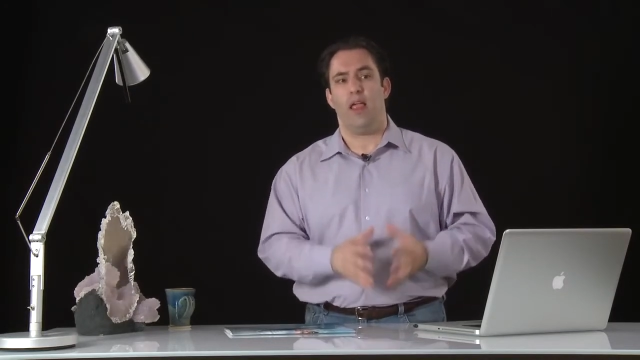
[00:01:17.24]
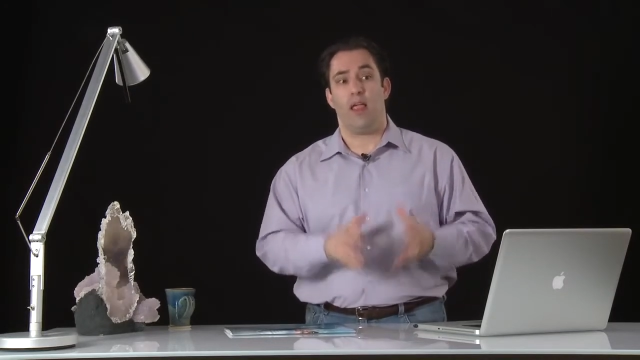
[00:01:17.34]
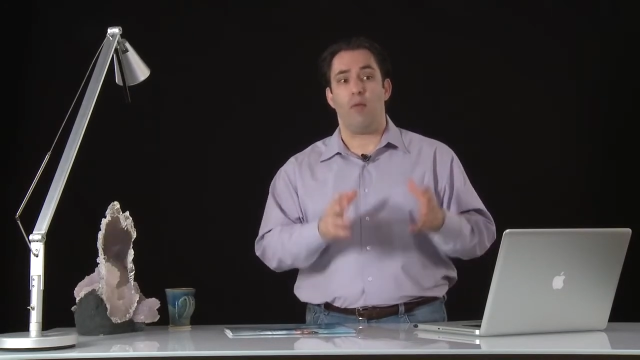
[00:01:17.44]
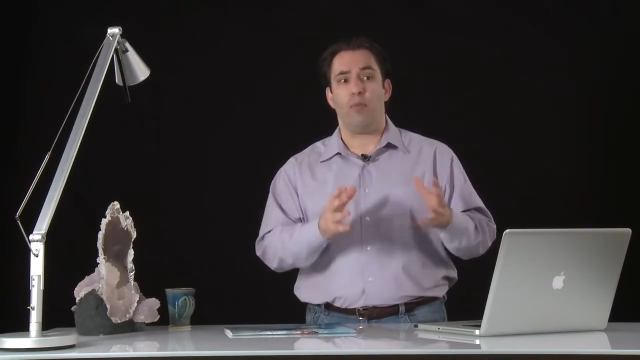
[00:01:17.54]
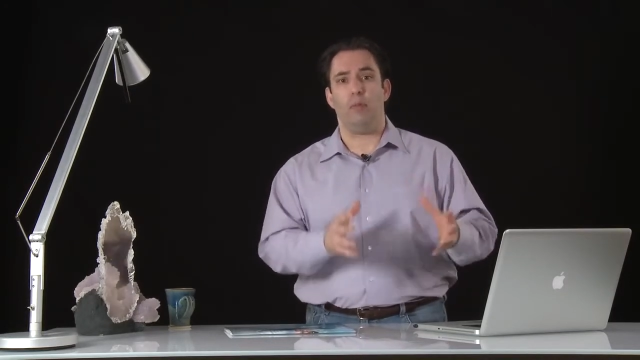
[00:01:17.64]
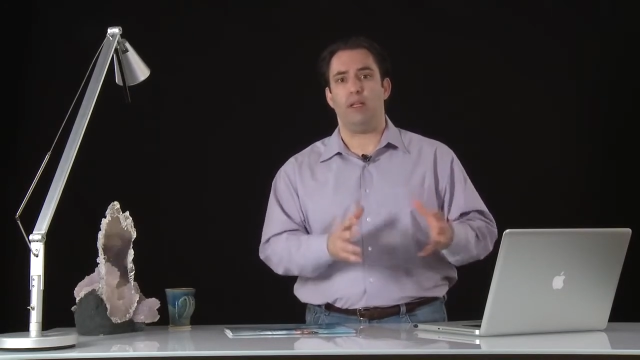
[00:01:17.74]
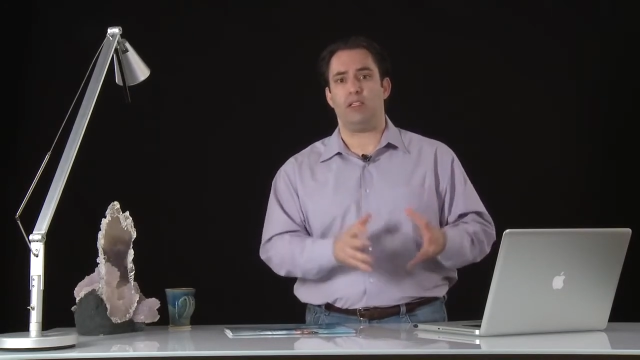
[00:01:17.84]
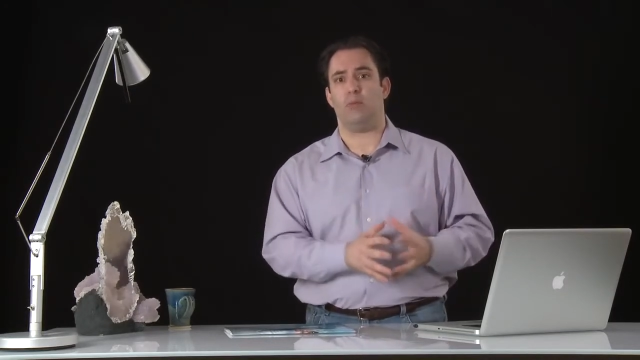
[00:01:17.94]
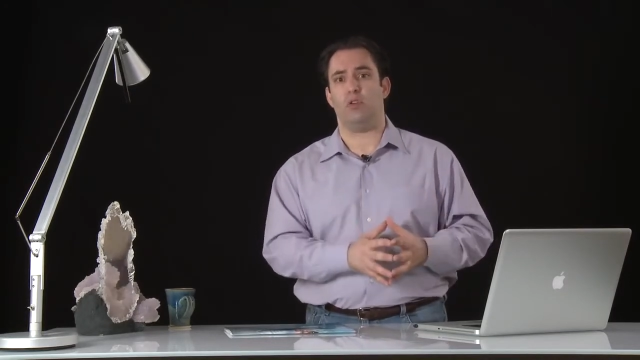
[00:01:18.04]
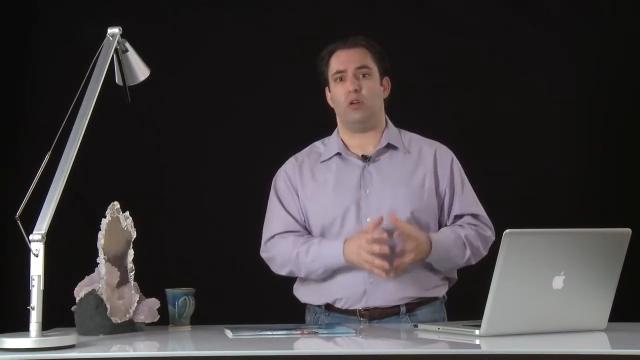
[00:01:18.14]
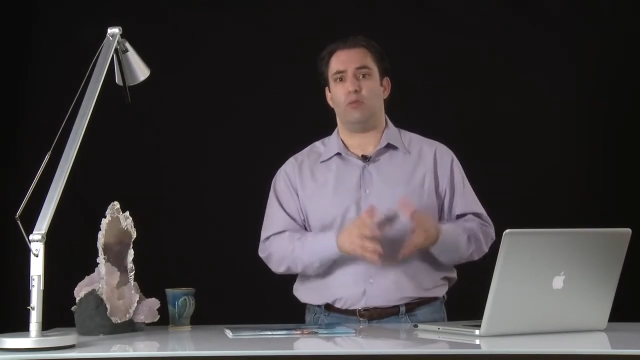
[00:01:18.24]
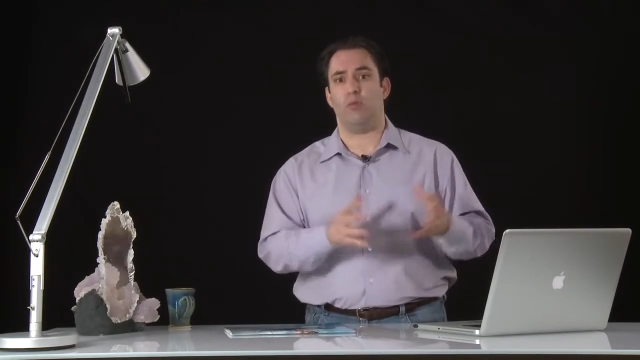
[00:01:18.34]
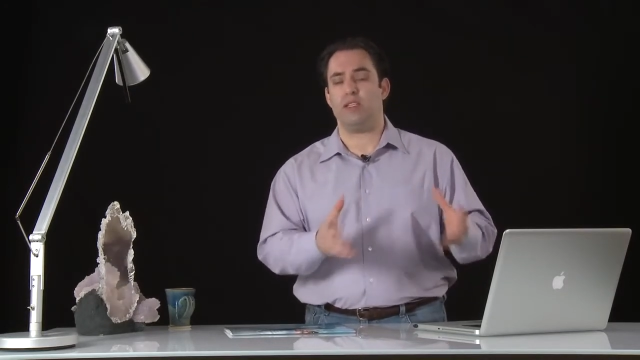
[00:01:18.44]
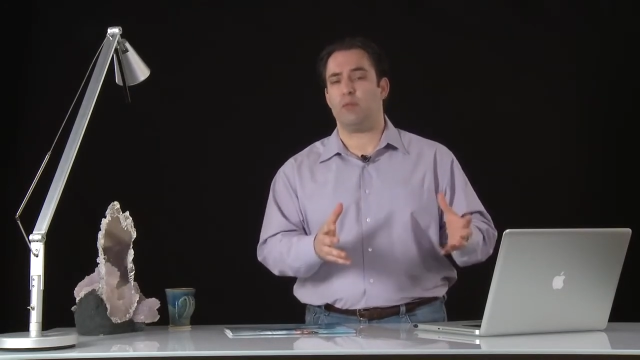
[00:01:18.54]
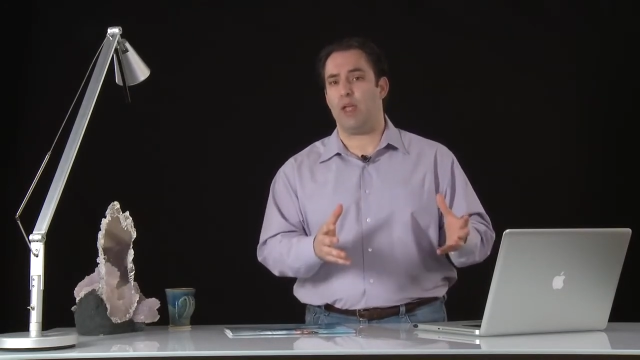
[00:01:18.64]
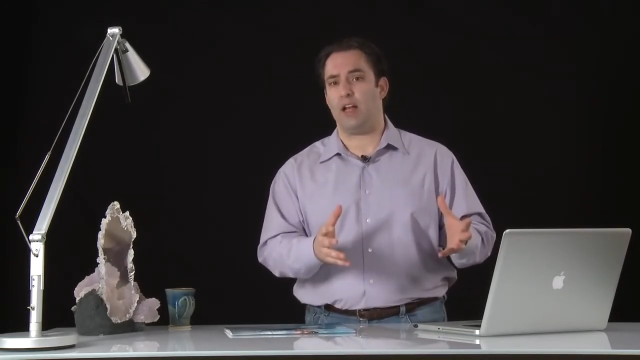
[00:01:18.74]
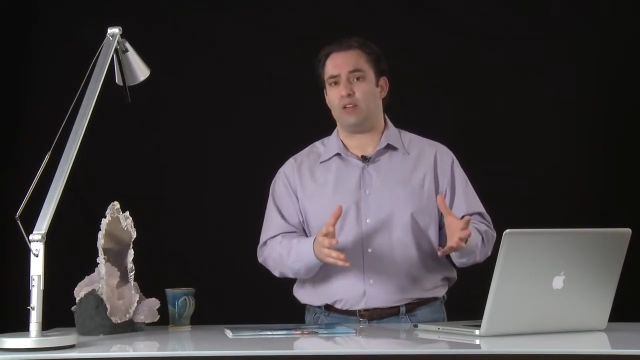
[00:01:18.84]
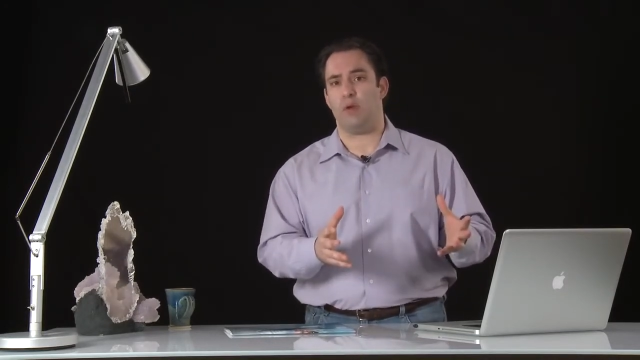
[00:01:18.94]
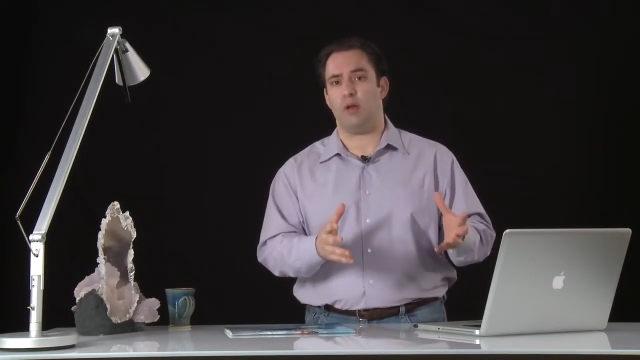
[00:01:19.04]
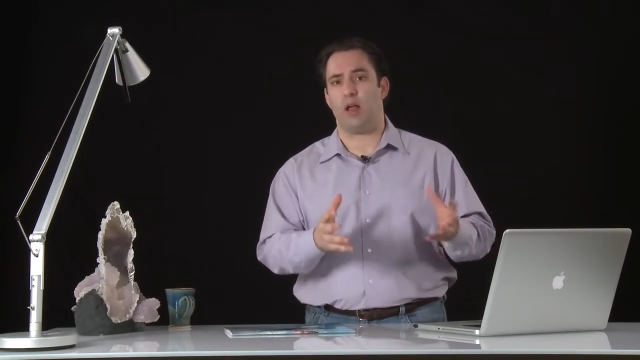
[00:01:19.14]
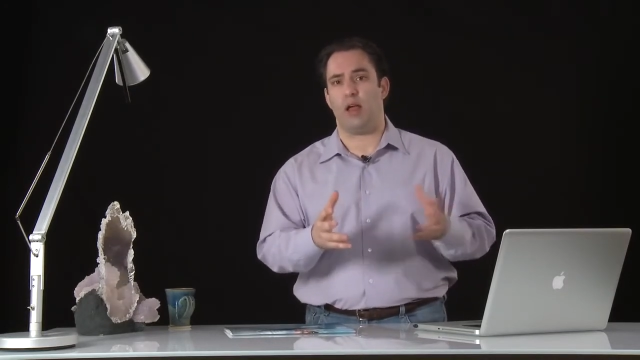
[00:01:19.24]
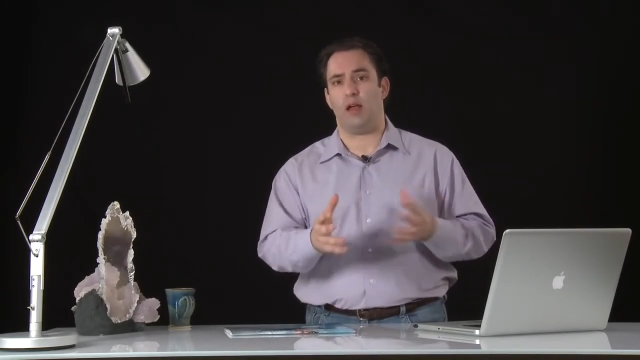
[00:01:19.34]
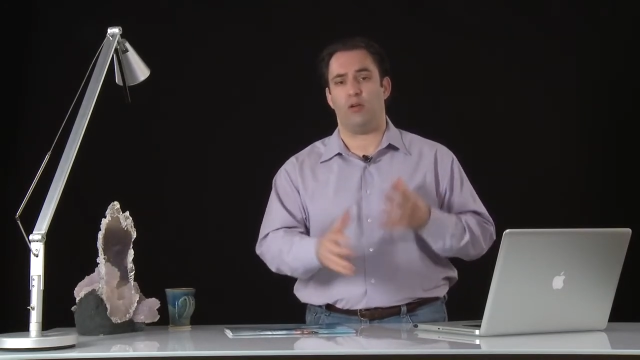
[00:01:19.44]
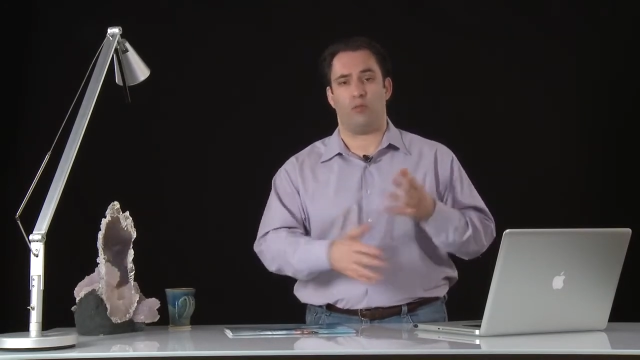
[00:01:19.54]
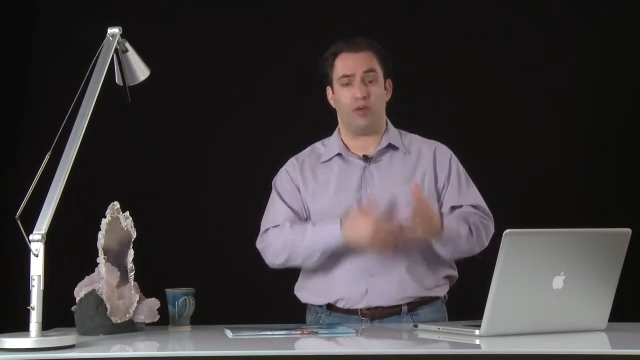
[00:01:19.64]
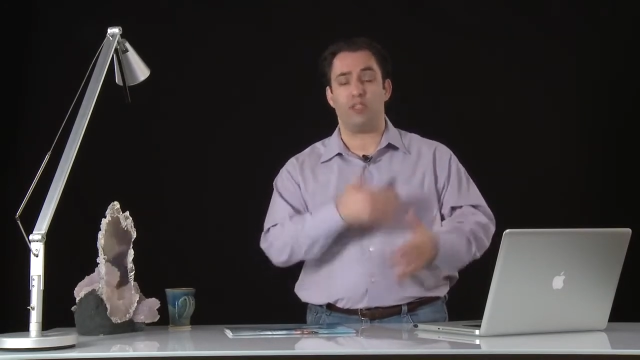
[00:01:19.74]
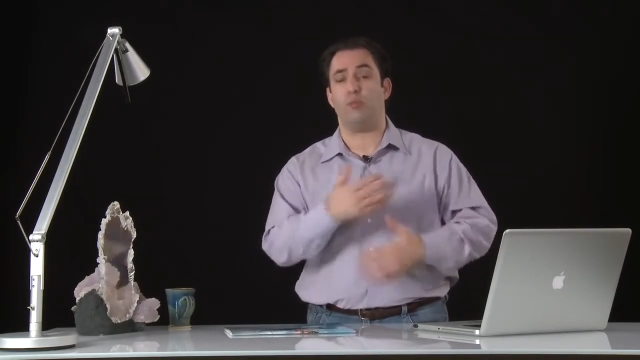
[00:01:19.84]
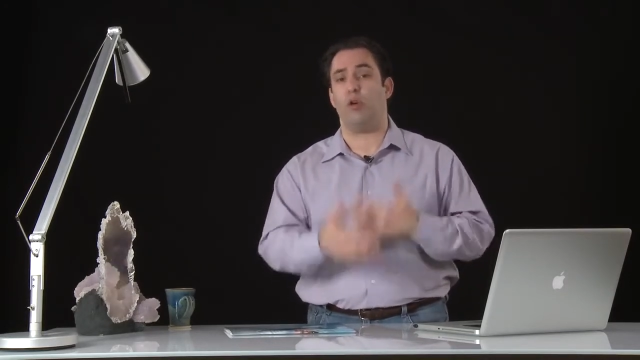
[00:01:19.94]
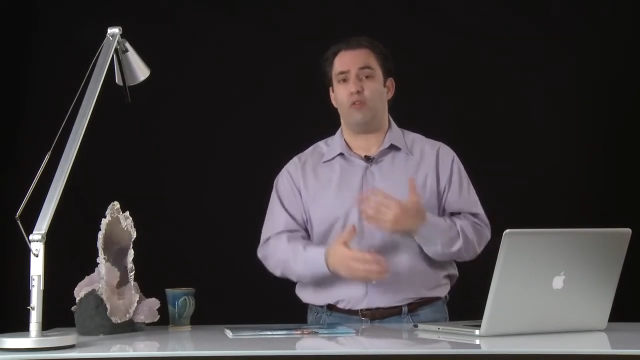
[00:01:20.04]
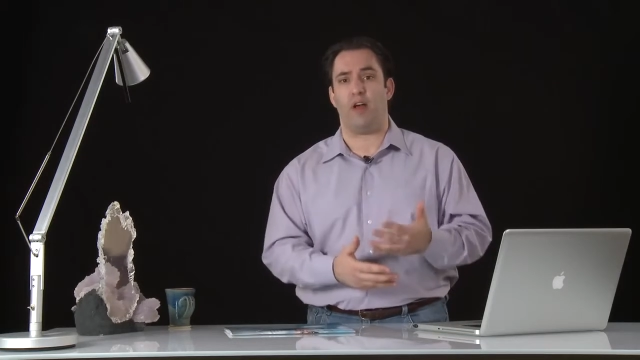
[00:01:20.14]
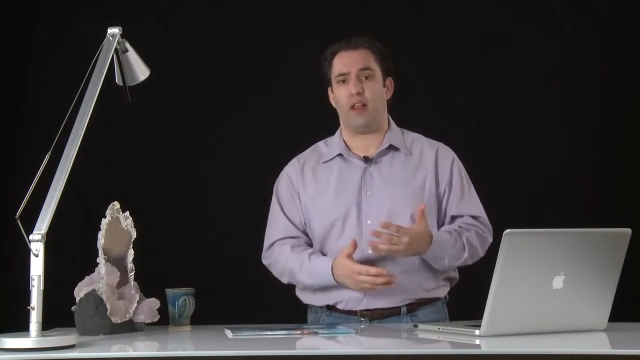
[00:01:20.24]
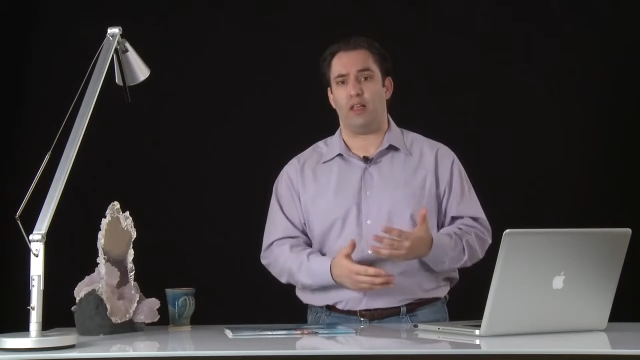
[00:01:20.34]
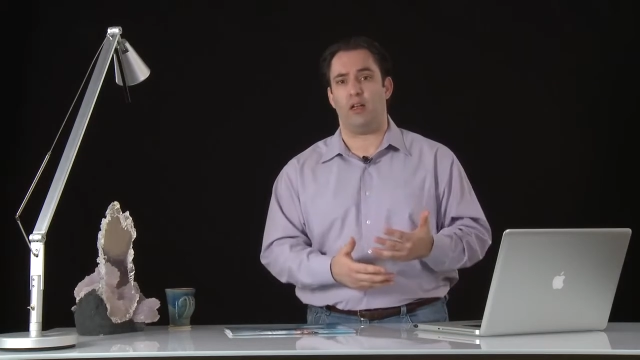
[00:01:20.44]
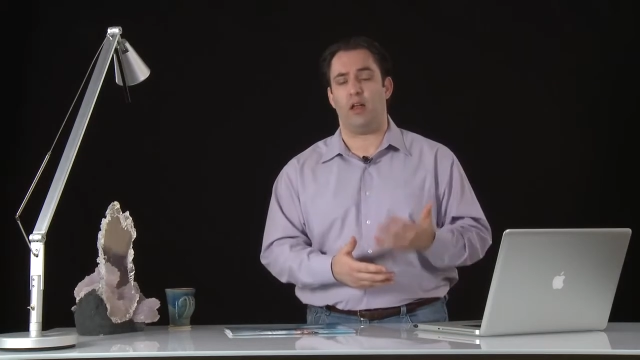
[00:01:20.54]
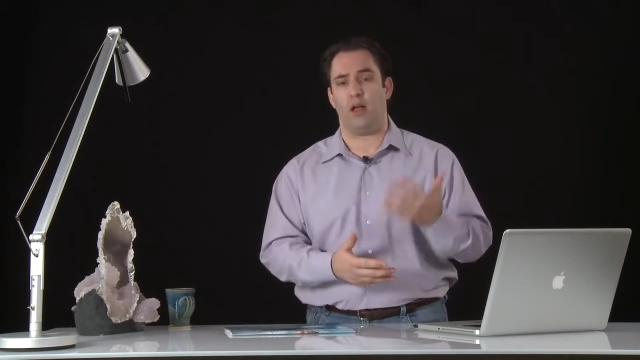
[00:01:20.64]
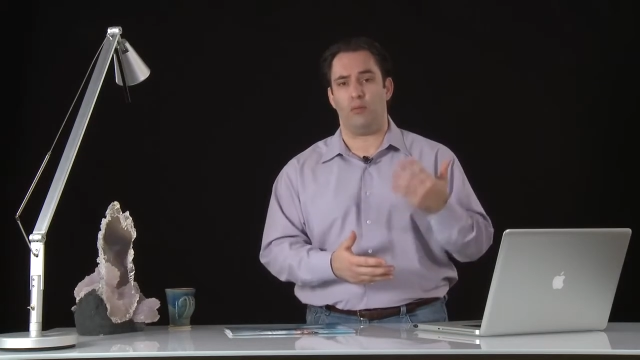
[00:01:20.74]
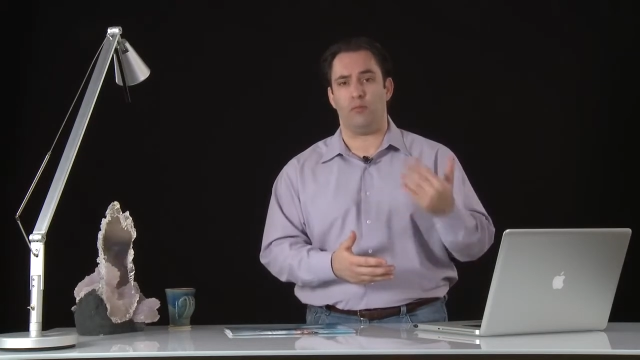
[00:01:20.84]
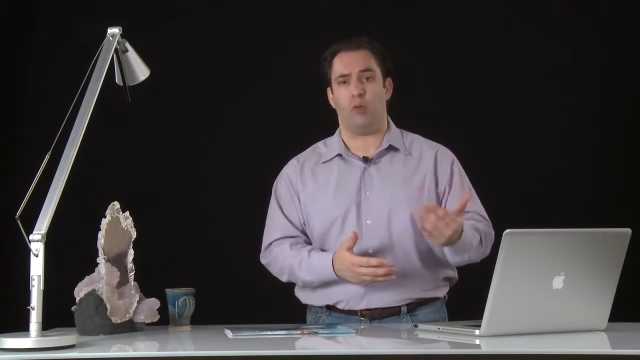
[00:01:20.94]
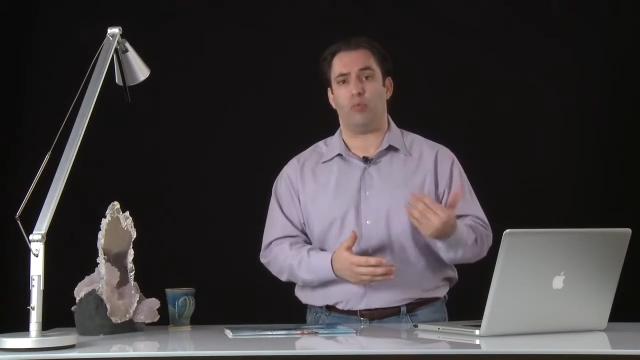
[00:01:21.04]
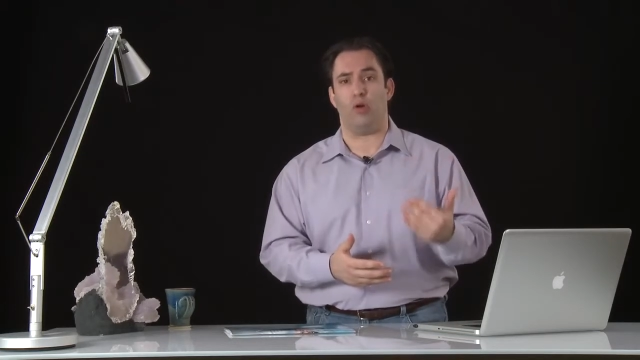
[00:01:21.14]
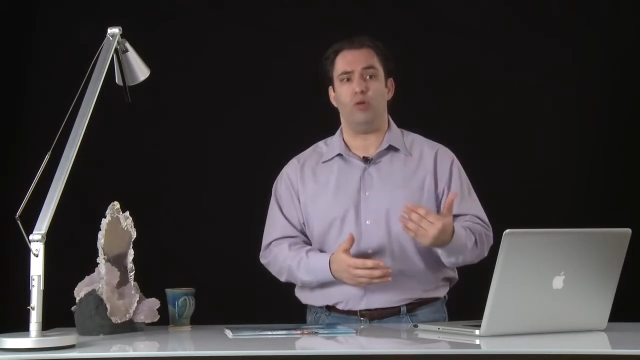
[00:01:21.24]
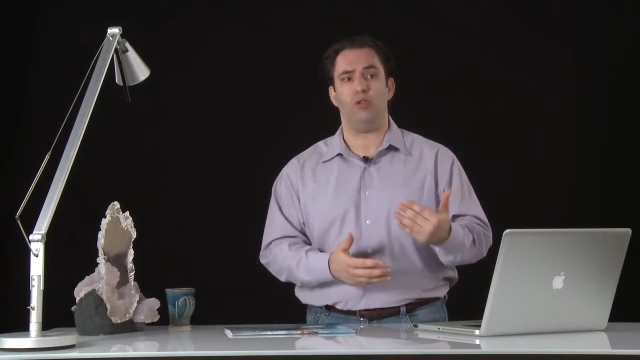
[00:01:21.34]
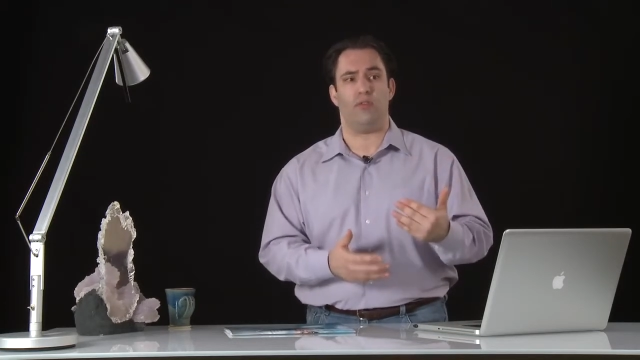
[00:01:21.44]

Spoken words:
implement some sort of risk management or risk profiling approach.